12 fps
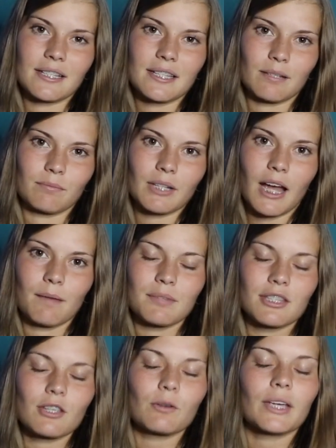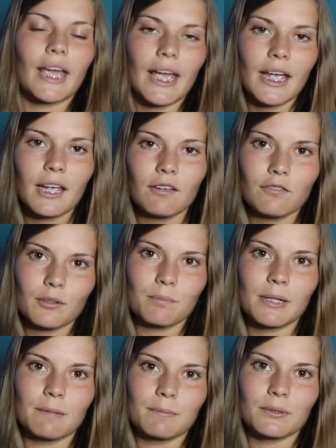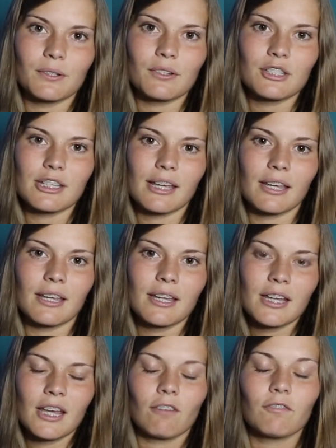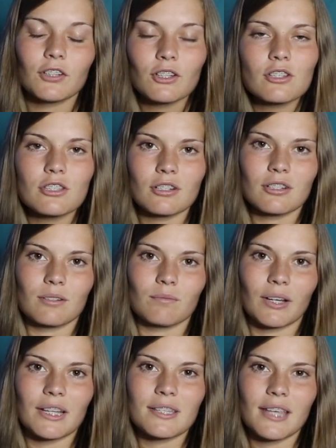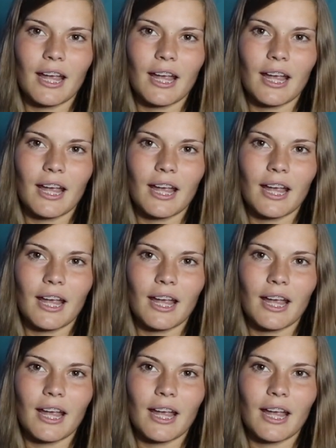sometimes. It's okay for people to feel certain ways.